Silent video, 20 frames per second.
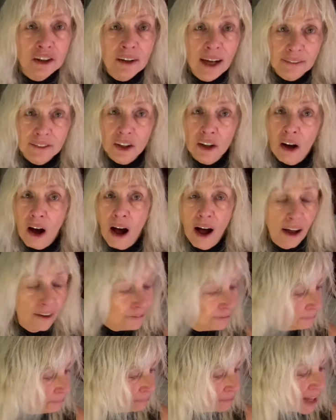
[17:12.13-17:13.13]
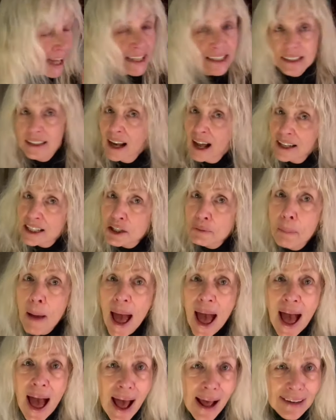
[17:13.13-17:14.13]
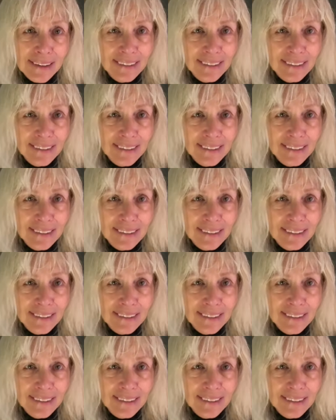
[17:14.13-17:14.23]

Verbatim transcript: got the cough. It's not as bad.